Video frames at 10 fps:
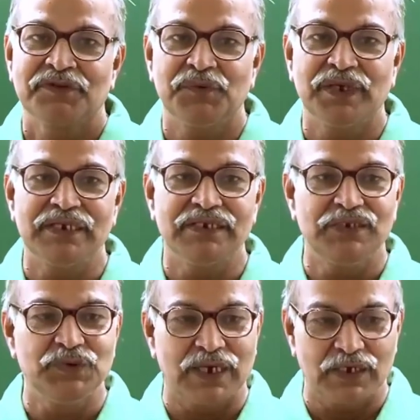When
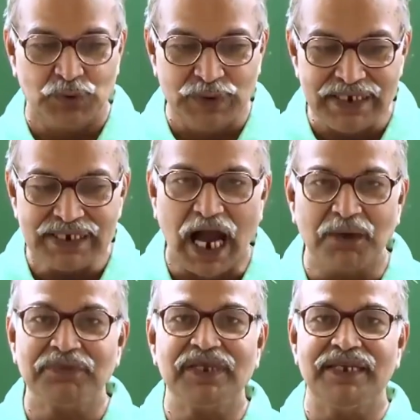you are doing
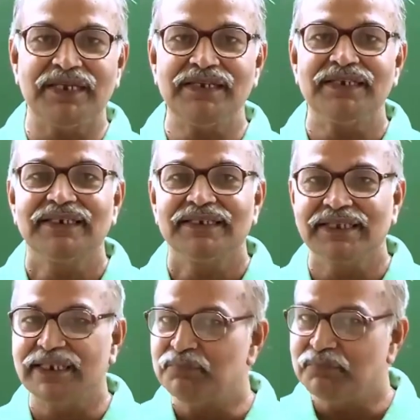something,
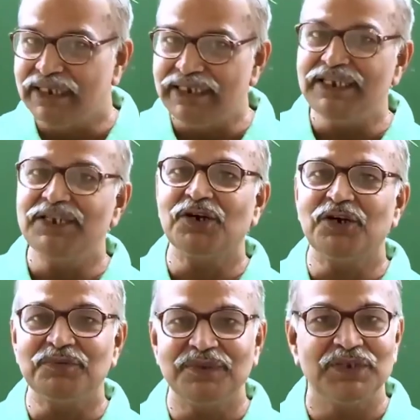then many
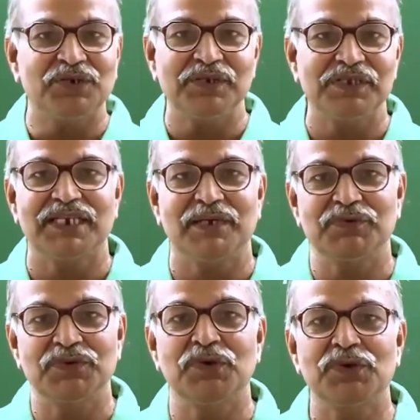of the
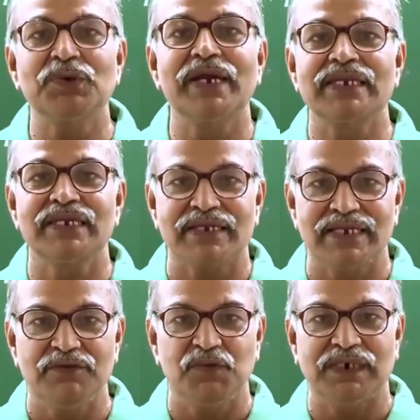concepts go together
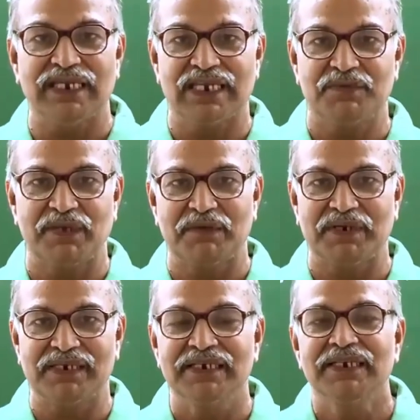in one
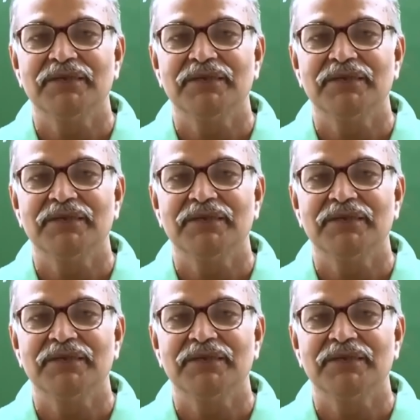experiment,